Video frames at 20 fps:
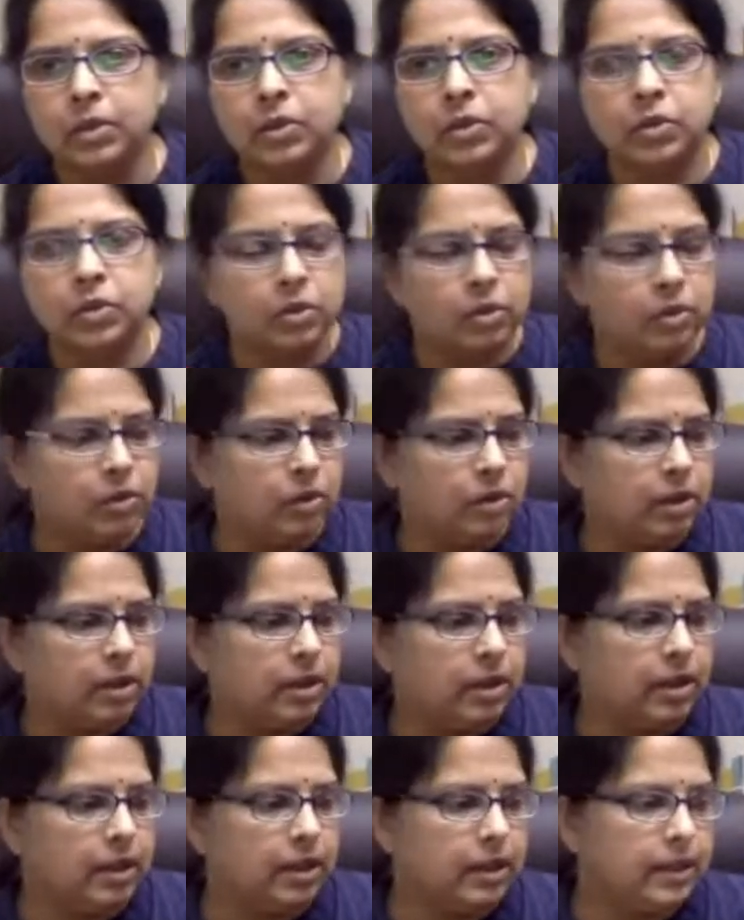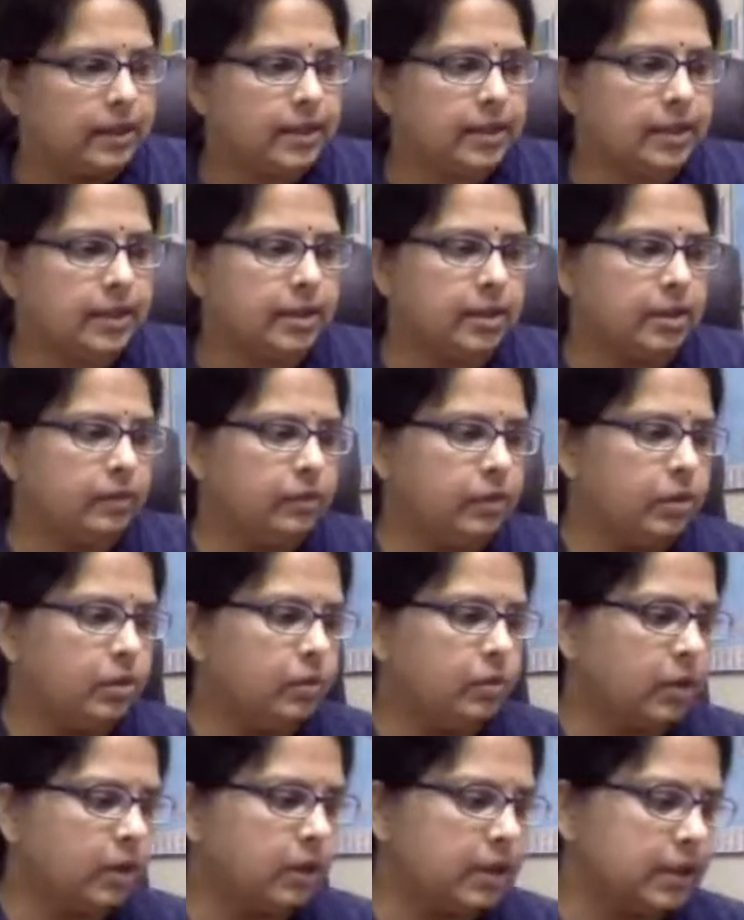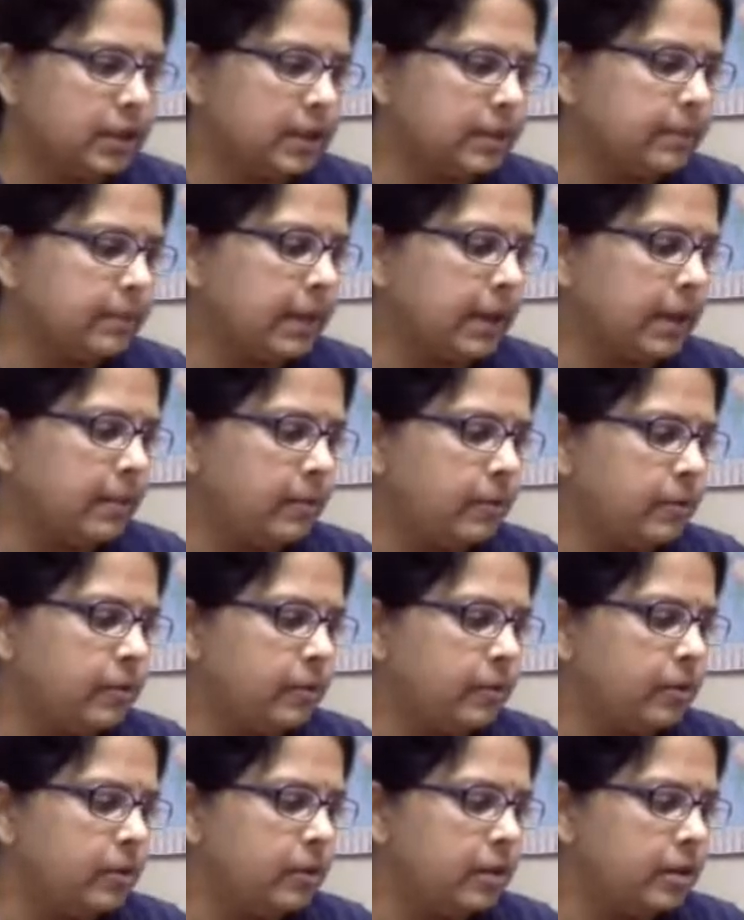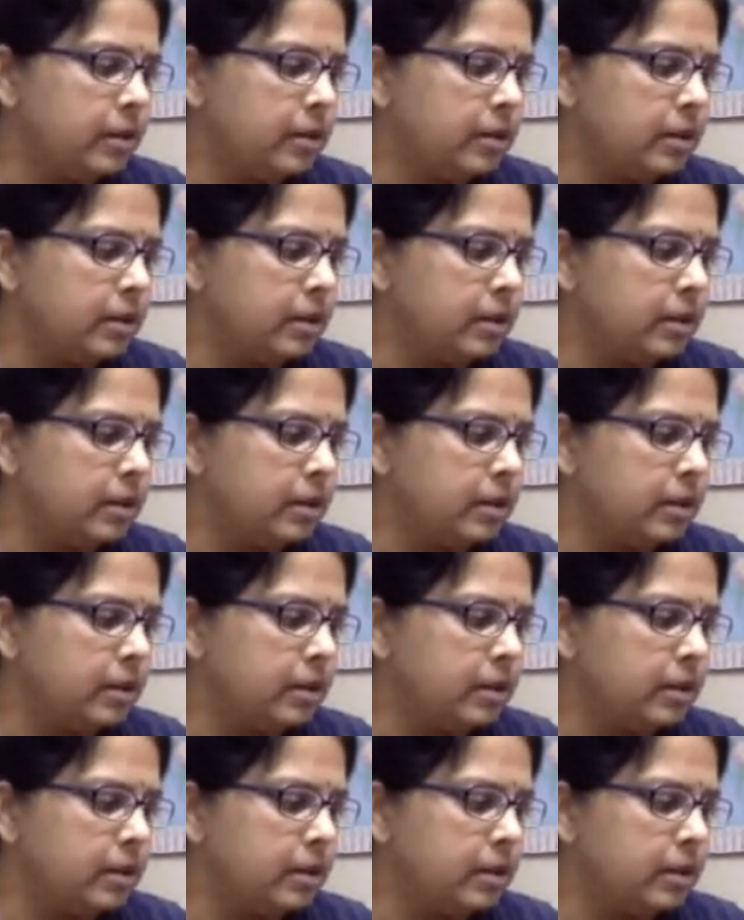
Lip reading: So let's just check what is PAM4.